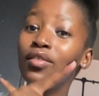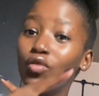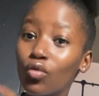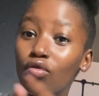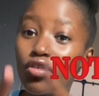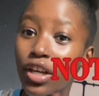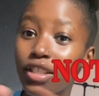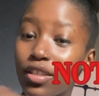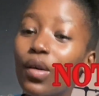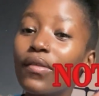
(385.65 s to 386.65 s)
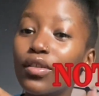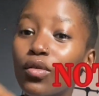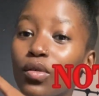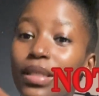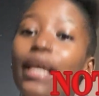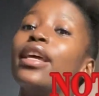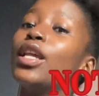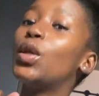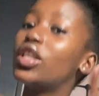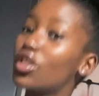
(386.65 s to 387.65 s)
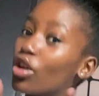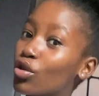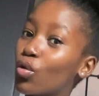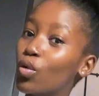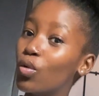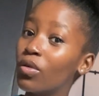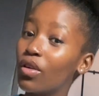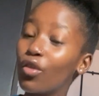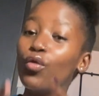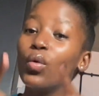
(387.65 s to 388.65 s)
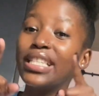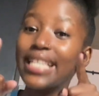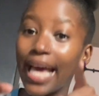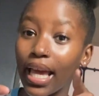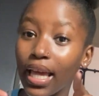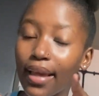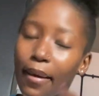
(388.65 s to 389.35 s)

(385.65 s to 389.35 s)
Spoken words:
Do not overdose. It's not cool. You will die.